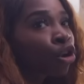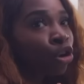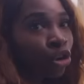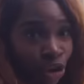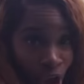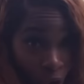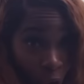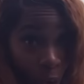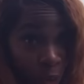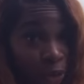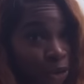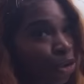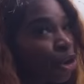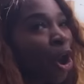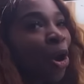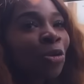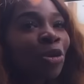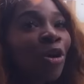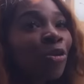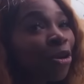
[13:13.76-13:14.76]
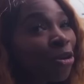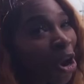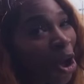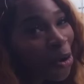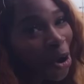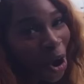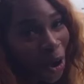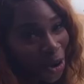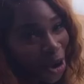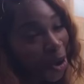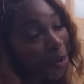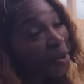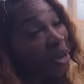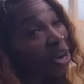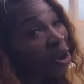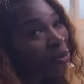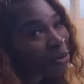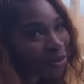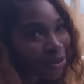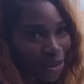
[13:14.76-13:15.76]
No, Coco, we
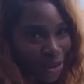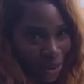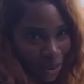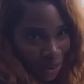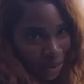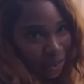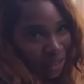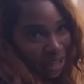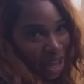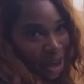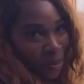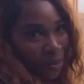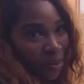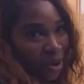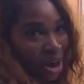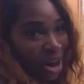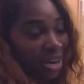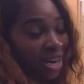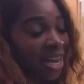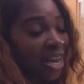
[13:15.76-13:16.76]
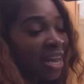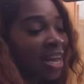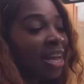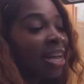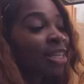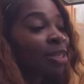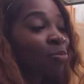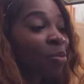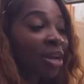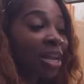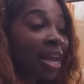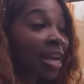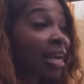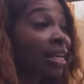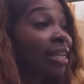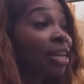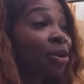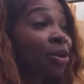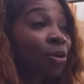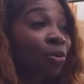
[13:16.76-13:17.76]
don't use that word. It's more like a
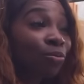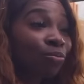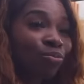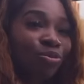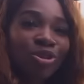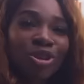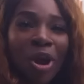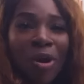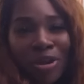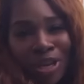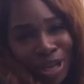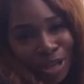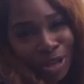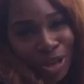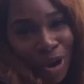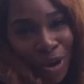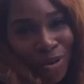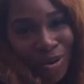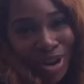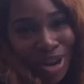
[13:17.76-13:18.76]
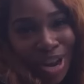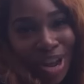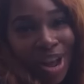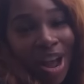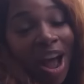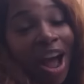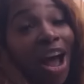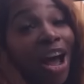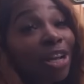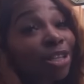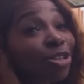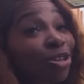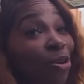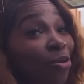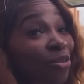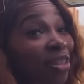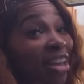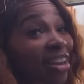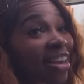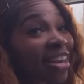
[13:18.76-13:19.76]
little jokey joke. A
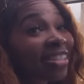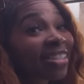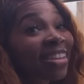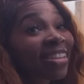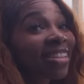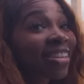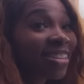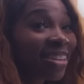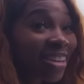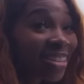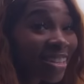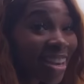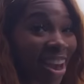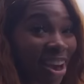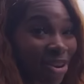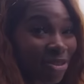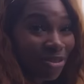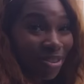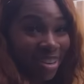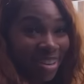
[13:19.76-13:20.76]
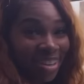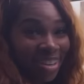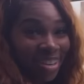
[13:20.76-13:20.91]
joke that gets us a discount.